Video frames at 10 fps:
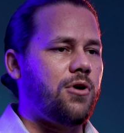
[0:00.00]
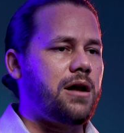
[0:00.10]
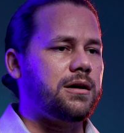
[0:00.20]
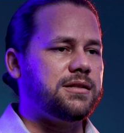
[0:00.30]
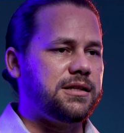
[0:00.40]

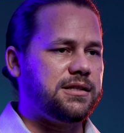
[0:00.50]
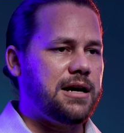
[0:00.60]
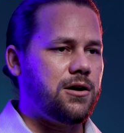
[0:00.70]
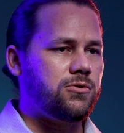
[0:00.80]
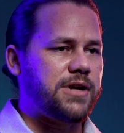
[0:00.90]
products to
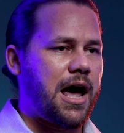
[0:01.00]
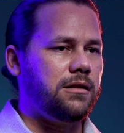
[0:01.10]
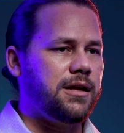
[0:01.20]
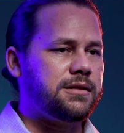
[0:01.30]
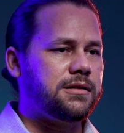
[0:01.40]
state-owned
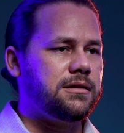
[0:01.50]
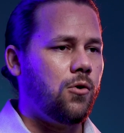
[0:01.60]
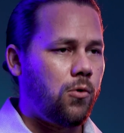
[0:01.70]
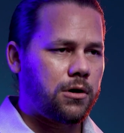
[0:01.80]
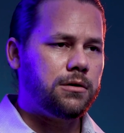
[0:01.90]
outlets,
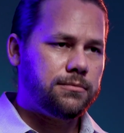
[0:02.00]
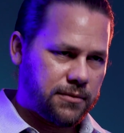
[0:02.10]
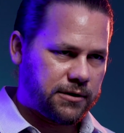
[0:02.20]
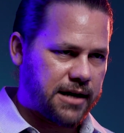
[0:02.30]
or,